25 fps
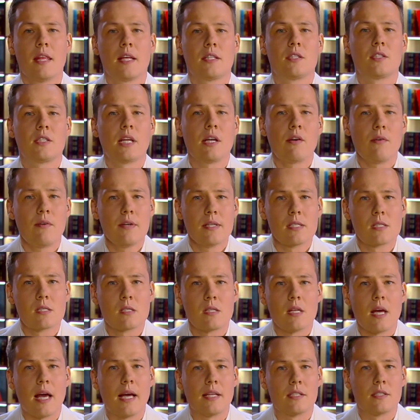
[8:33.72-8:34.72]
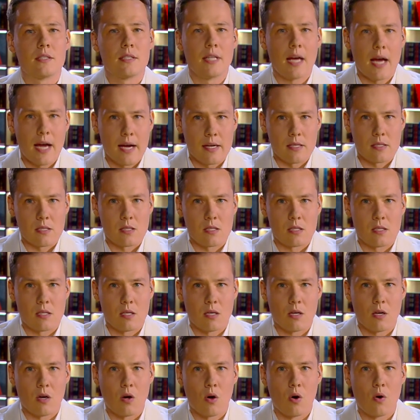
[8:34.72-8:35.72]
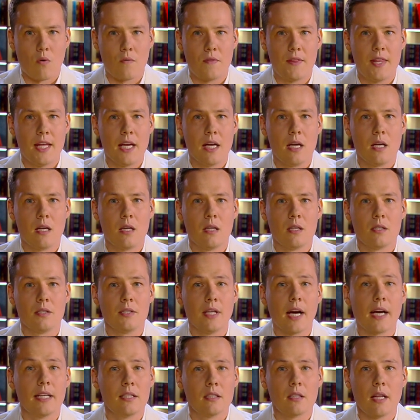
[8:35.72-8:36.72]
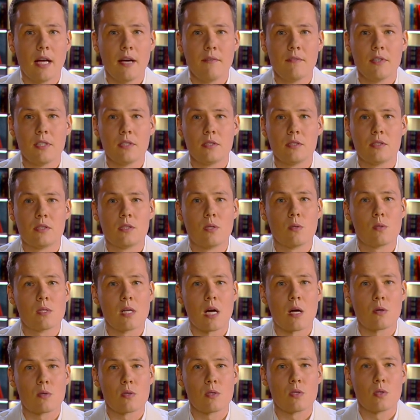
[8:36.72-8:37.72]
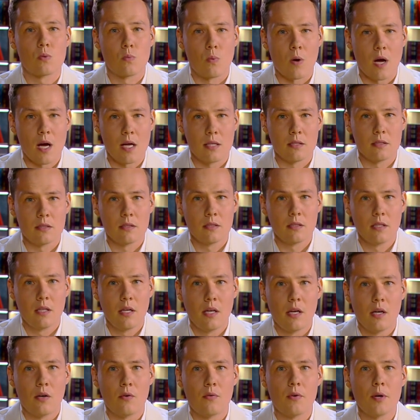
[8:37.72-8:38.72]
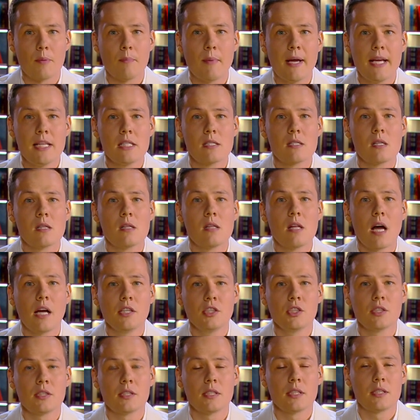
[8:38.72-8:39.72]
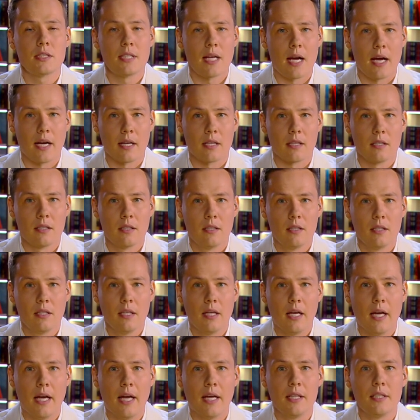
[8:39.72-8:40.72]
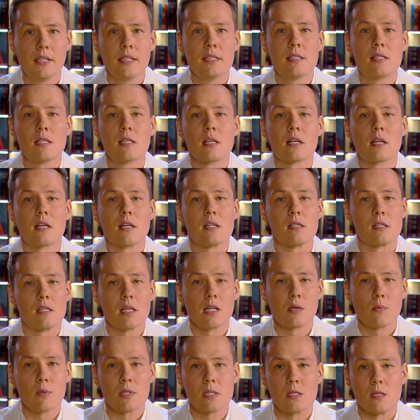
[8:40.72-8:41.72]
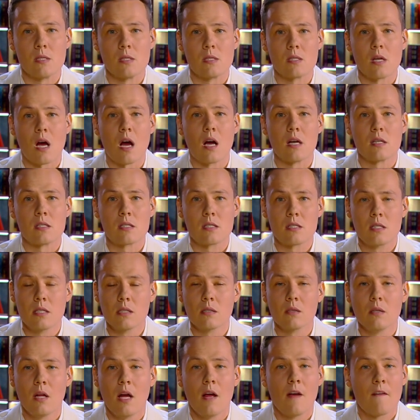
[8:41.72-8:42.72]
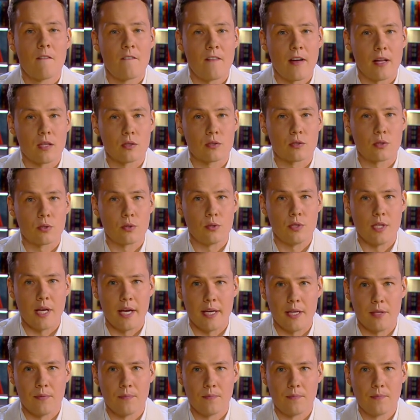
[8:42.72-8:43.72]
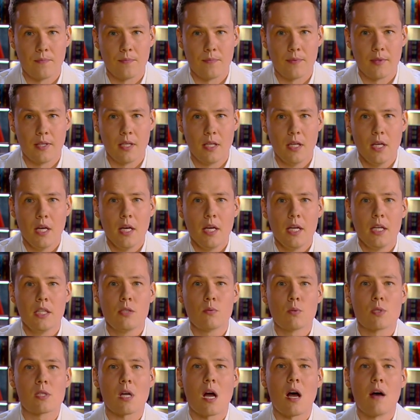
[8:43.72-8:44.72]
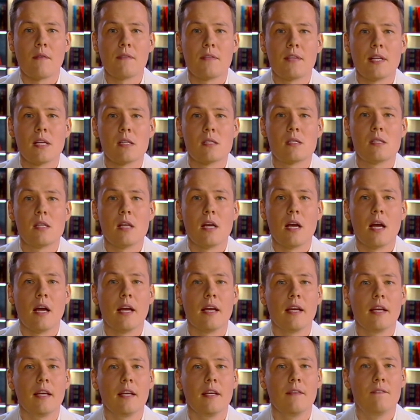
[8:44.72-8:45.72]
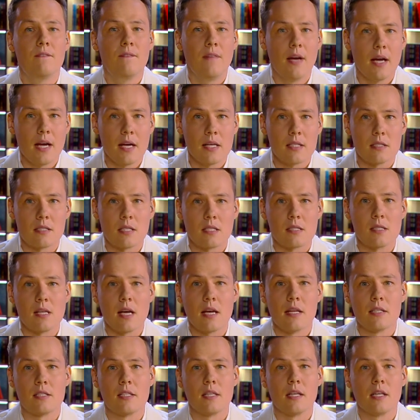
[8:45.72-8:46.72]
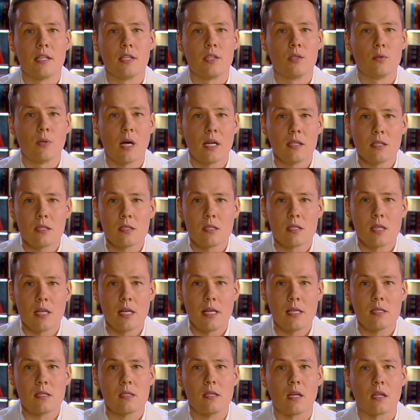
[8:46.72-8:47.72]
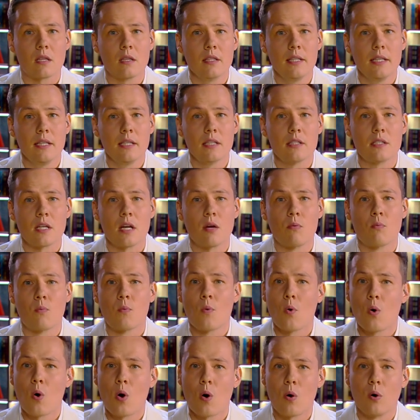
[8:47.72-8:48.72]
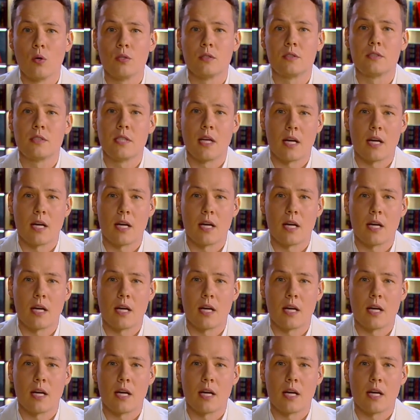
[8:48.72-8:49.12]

The terrorist attacks of the 9-11 2001 remains the largest attack, and its consequences are still felt today. It was after the event that the United States declared a war on